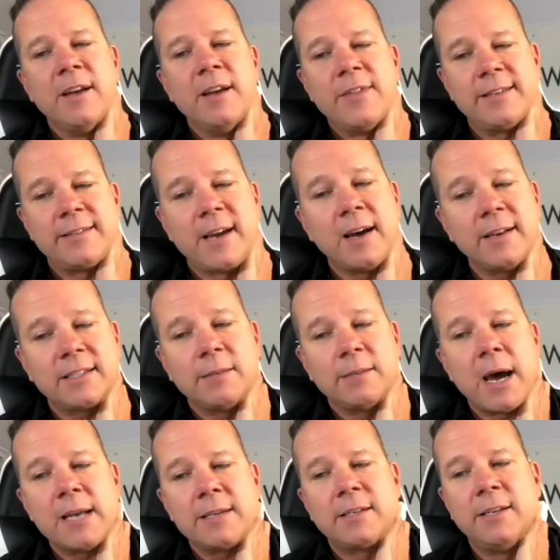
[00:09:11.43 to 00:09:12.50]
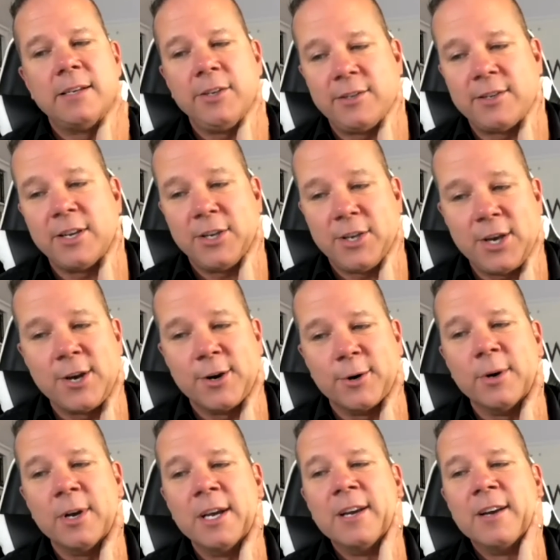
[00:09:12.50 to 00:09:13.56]
that is customized to
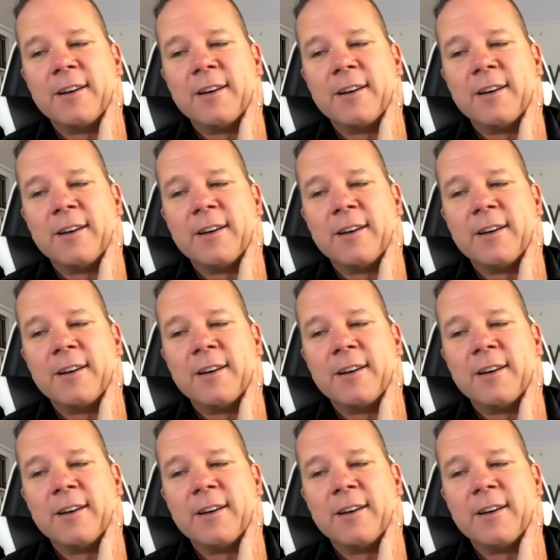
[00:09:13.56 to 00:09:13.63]
you